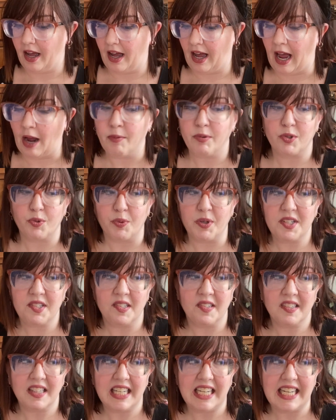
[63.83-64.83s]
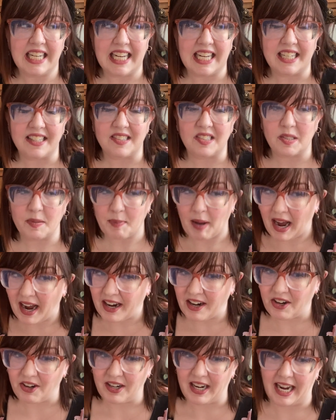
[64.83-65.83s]
I was recently
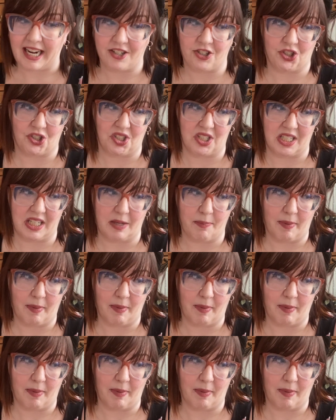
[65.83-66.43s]
inspired actually